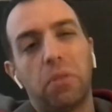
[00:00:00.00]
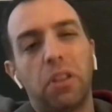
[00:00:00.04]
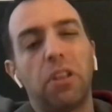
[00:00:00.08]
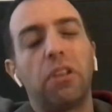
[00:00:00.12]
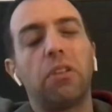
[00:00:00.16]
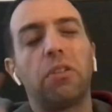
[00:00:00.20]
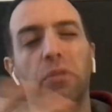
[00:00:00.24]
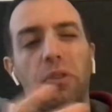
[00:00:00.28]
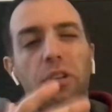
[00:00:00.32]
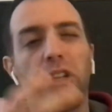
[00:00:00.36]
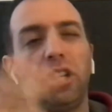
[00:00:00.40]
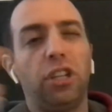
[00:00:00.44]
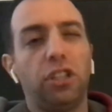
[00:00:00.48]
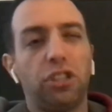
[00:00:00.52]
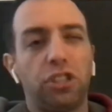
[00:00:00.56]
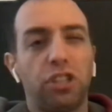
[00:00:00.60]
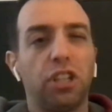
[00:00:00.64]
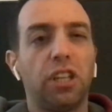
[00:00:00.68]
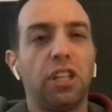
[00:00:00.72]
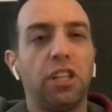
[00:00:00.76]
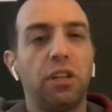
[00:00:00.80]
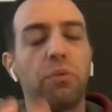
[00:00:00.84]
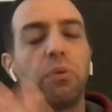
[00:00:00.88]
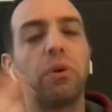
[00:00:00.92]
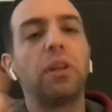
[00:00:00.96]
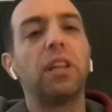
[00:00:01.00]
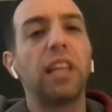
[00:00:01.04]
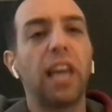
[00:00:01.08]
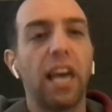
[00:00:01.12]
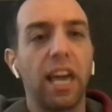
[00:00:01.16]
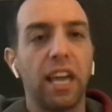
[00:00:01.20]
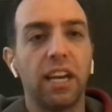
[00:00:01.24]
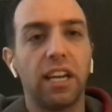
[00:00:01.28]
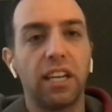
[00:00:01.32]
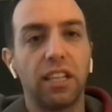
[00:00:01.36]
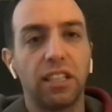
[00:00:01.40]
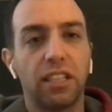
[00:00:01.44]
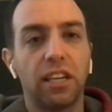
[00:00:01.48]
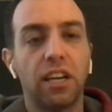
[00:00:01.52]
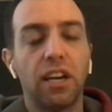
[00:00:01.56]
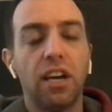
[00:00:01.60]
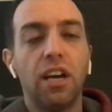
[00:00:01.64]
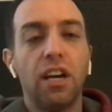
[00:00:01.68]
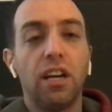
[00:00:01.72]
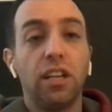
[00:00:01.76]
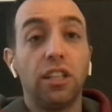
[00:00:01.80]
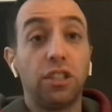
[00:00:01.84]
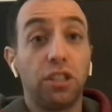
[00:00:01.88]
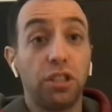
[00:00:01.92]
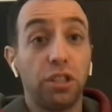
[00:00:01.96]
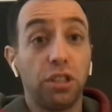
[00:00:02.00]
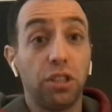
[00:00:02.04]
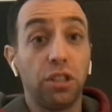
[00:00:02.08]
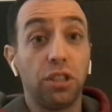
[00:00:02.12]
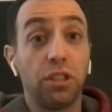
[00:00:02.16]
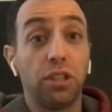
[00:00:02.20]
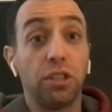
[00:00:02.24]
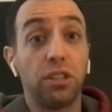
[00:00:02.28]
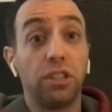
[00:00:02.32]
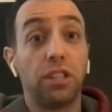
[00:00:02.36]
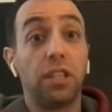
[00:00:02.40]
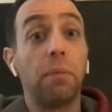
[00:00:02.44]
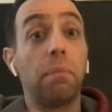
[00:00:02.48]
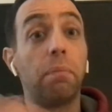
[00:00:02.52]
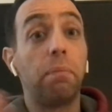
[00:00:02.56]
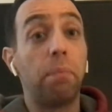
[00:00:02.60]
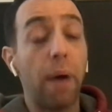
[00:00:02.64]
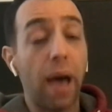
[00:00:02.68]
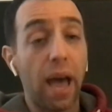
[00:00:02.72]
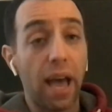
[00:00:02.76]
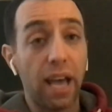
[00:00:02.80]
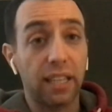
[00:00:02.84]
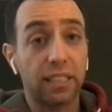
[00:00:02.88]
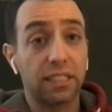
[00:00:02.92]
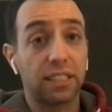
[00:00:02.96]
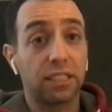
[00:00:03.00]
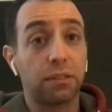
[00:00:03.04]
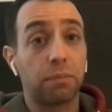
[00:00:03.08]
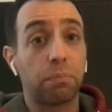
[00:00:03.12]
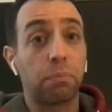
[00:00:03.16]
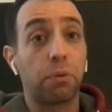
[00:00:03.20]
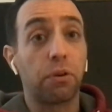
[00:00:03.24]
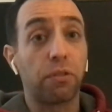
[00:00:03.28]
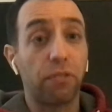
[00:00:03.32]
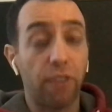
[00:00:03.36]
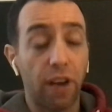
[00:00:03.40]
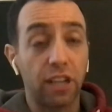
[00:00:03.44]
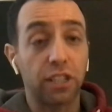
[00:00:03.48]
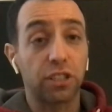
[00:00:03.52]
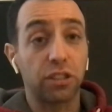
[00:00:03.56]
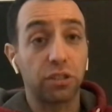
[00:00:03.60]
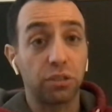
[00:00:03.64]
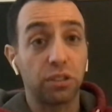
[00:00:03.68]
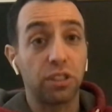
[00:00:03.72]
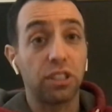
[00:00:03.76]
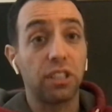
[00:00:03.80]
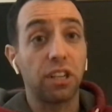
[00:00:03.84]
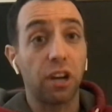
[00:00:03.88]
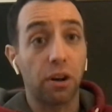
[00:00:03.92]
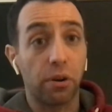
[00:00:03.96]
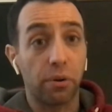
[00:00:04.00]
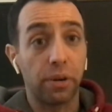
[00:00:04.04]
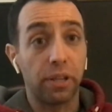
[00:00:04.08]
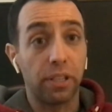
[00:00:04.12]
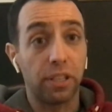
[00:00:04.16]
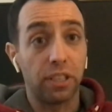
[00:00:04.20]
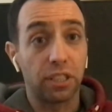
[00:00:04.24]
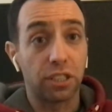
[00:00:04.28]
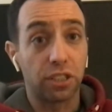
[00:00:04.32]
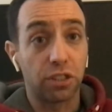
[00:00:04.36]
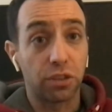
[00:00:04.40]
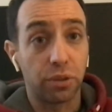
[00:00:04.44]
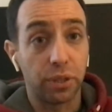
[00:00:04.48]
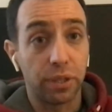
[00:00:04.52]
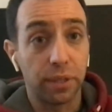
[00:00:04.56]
usually related to the best professionals in our industry.